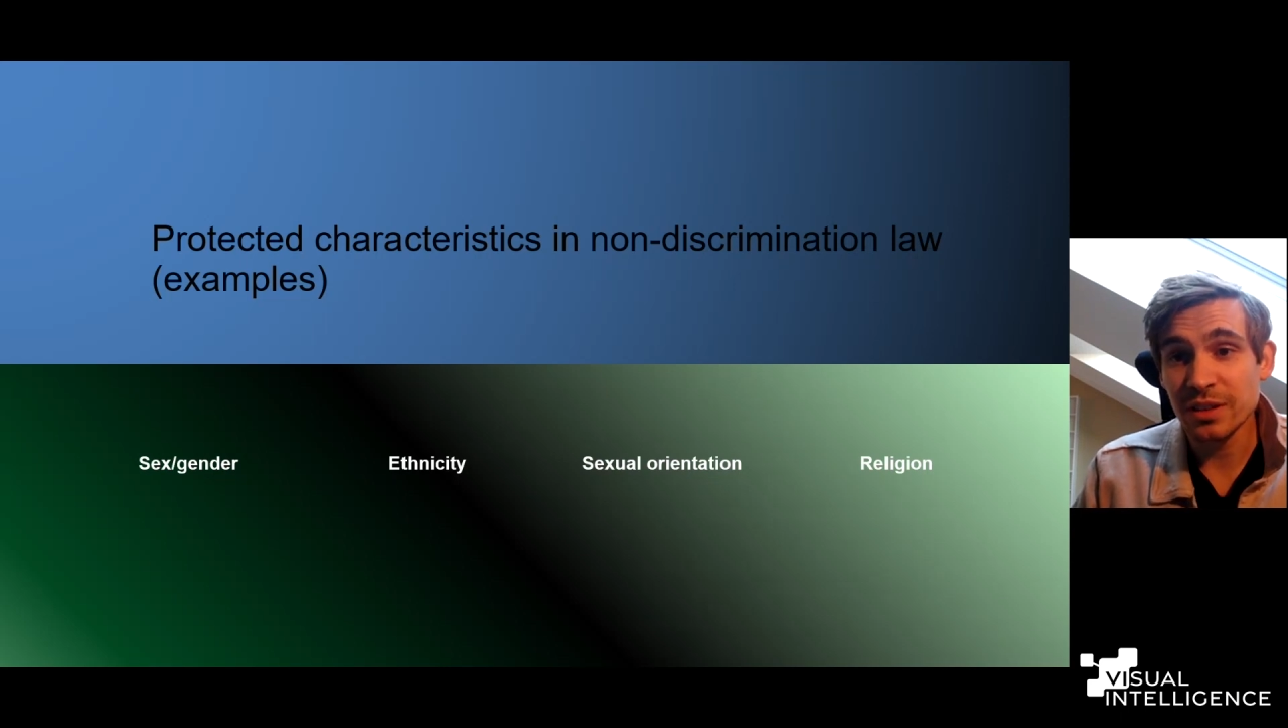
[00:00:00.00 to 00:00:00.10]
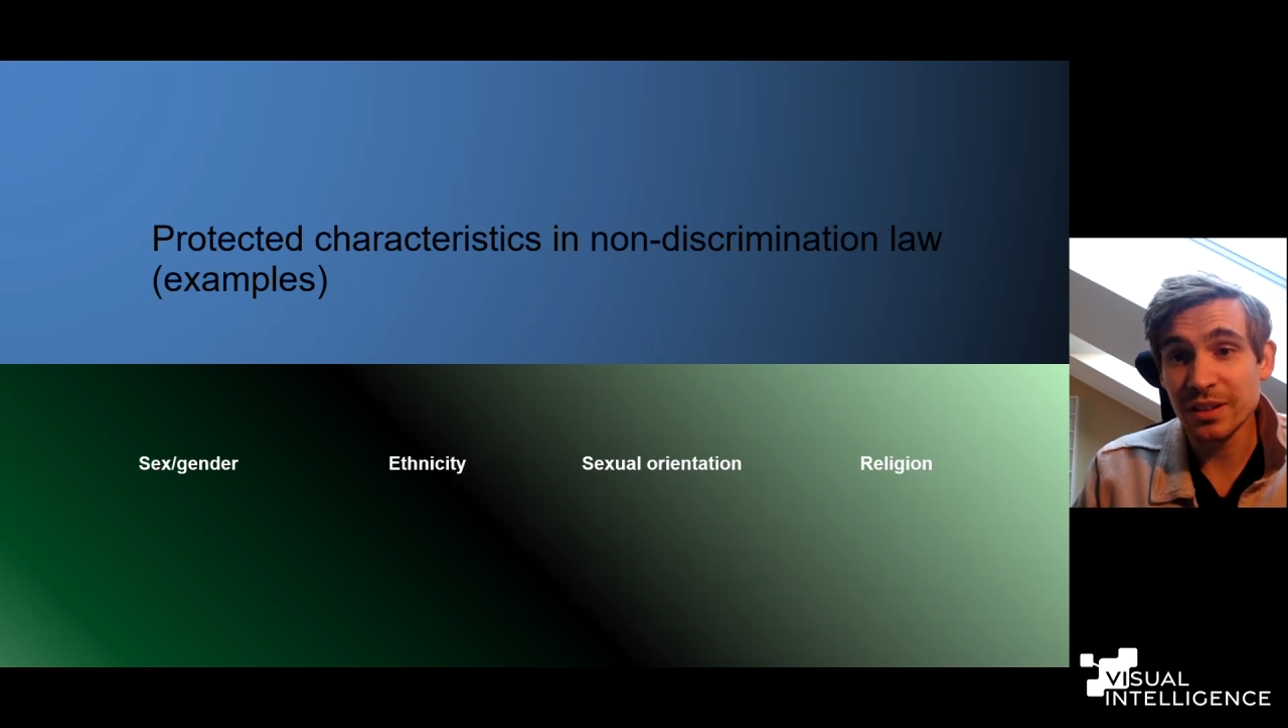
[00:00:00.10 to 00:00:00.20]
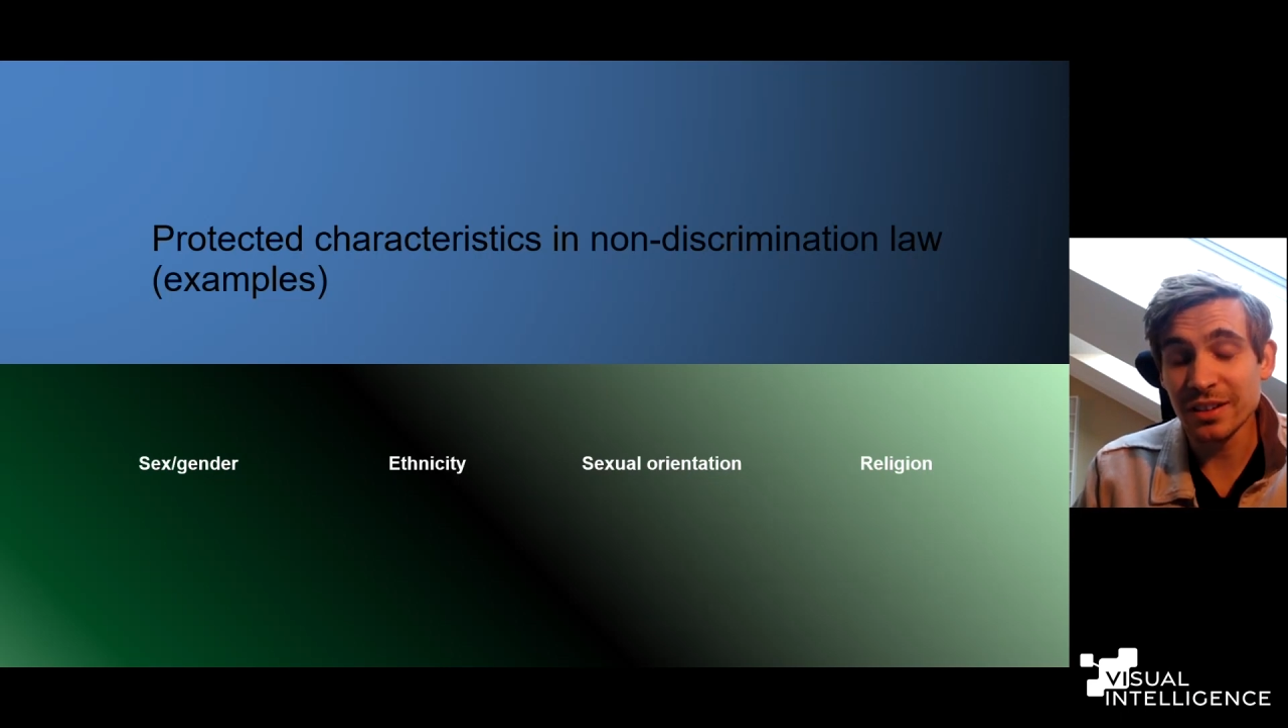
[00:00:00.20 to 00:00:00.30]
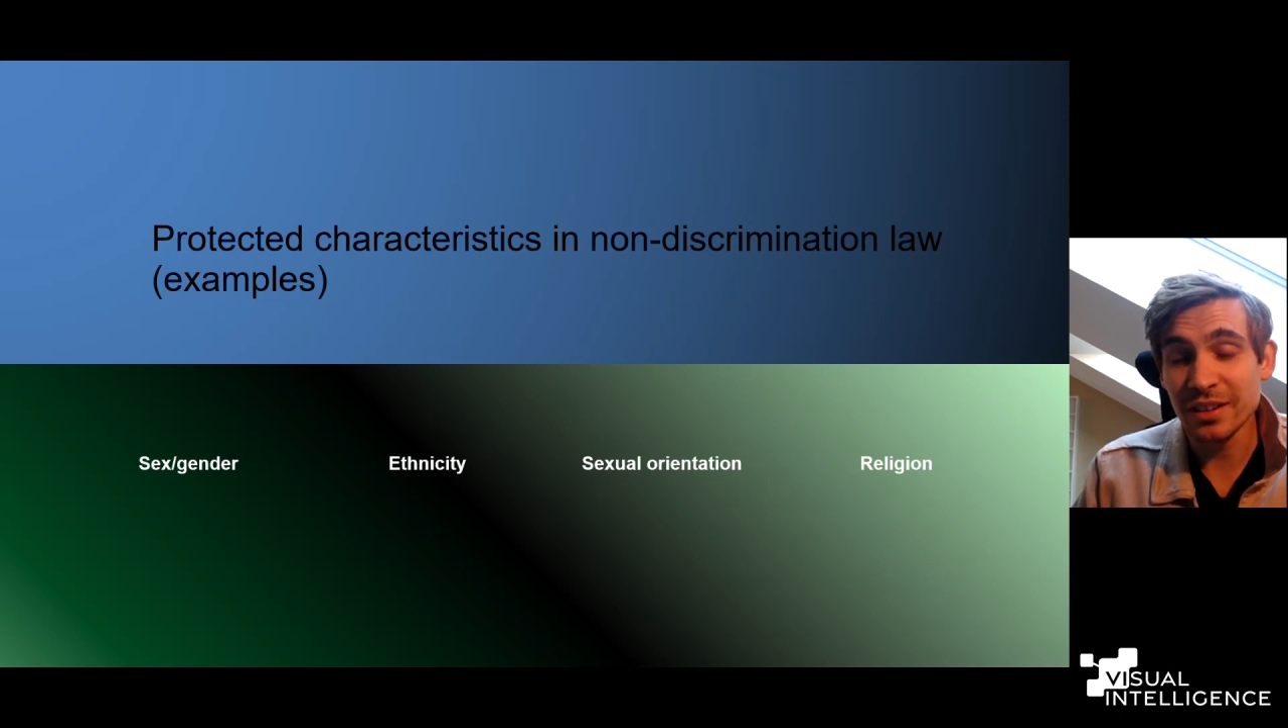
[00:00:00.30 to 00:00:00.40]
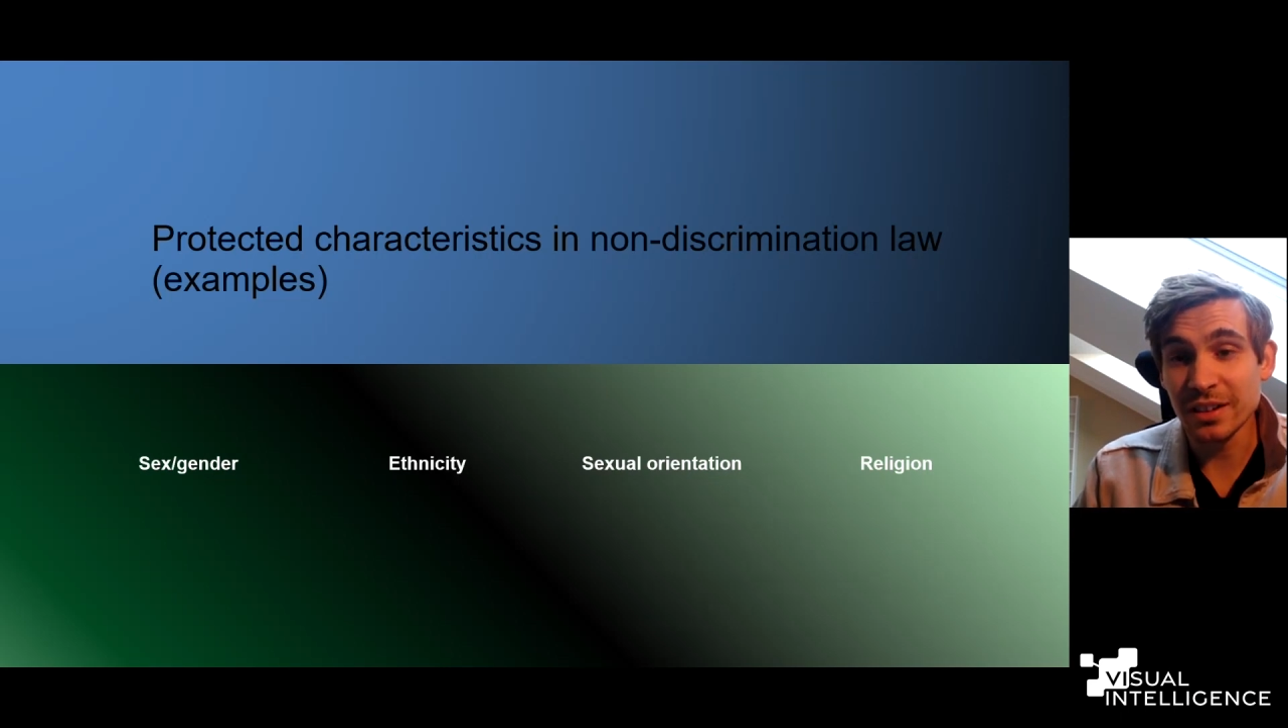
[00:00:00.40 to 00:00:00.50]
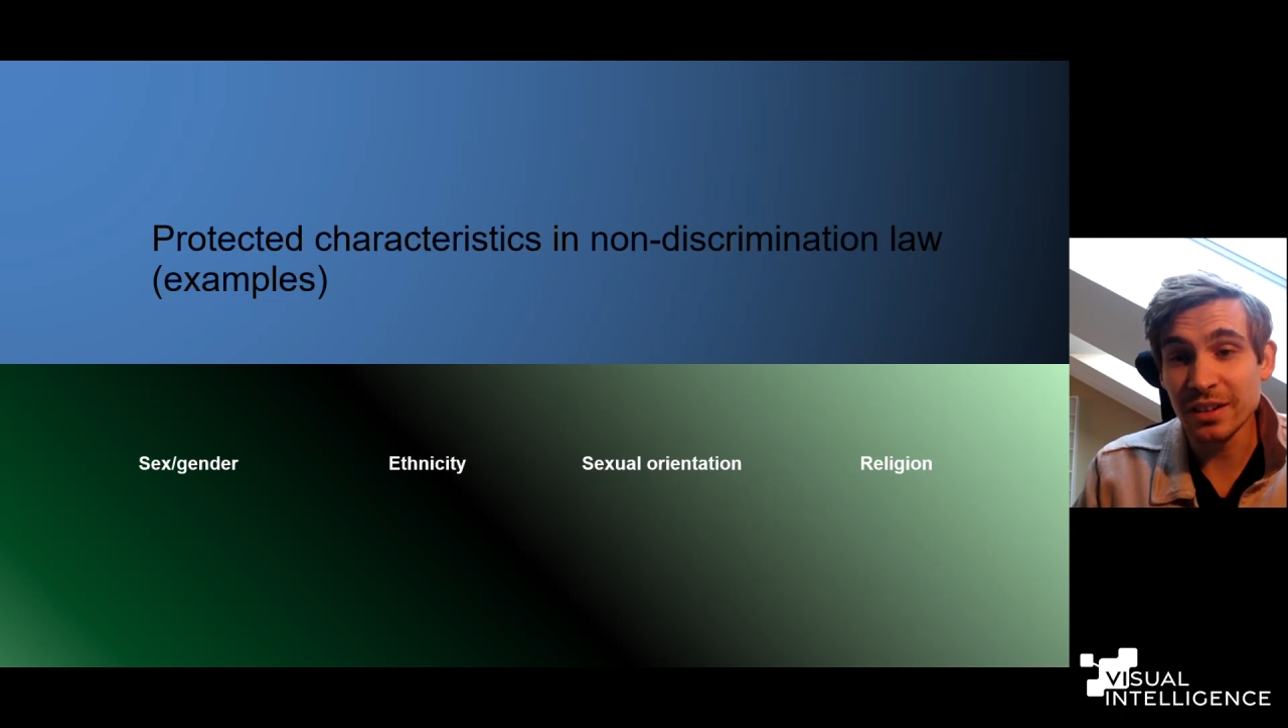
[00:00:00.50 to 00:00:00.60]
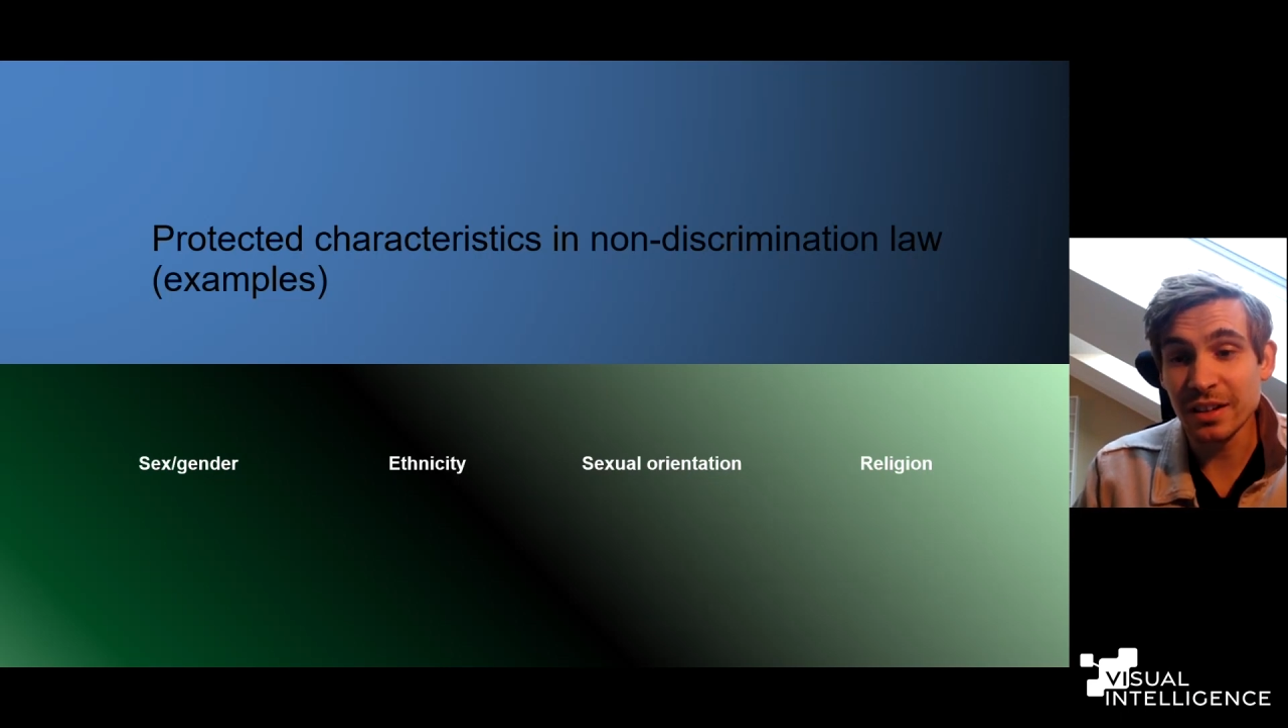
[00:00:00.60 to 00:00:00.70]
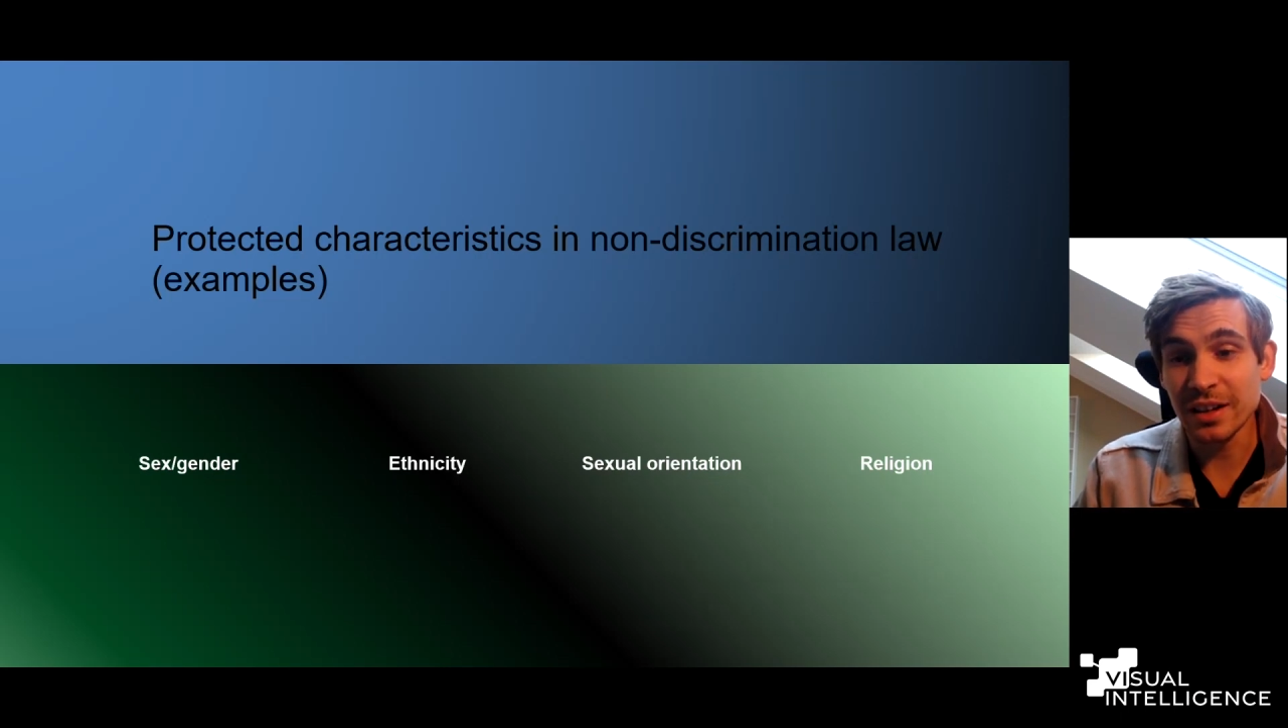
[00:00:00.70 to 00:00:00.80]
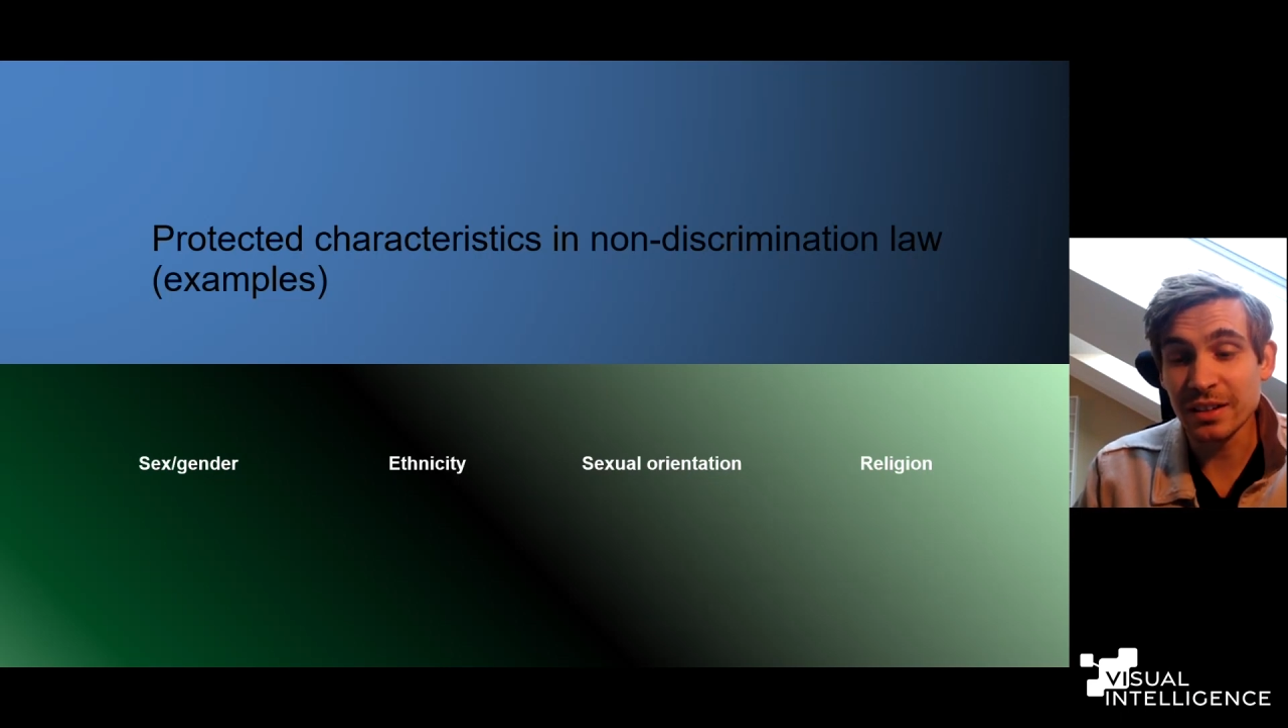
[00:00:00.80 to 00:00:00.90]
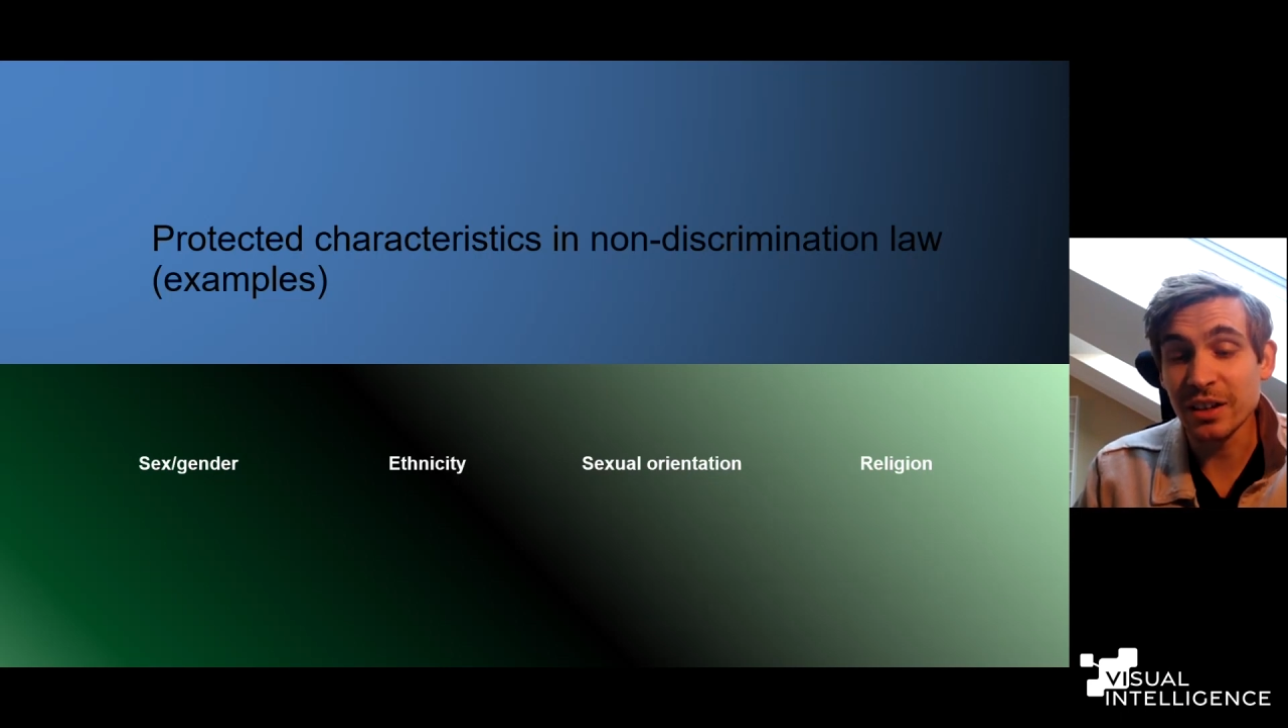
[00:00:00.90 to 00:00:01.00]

a